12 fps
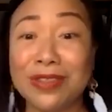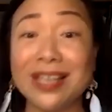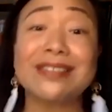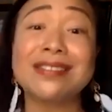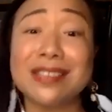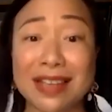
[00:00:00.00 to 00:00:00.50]

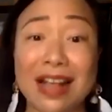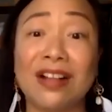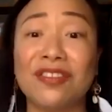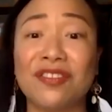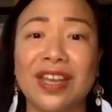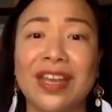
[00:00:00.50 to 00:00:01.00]
that
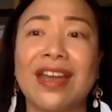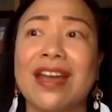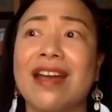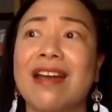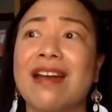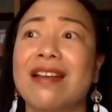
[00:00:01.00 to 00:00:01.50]

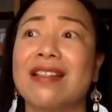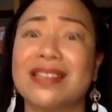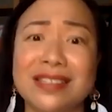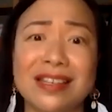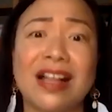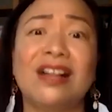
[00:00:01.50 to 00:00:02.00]
self-care,
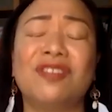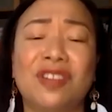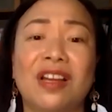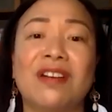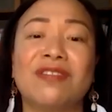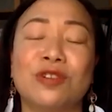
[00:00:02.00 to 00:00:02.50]
that
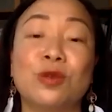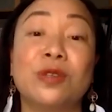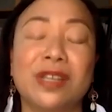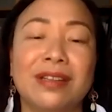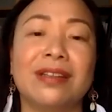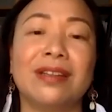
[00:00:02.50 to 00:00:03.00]
self-love
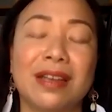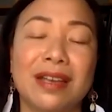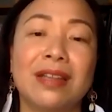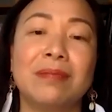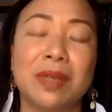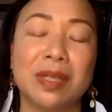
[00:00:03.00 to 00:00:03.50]
routine that
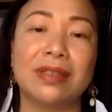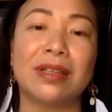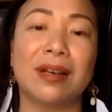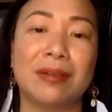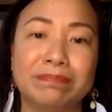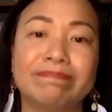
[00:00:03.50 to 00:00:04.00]
I had
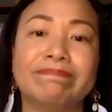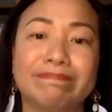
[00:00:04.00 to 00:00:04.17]
built up.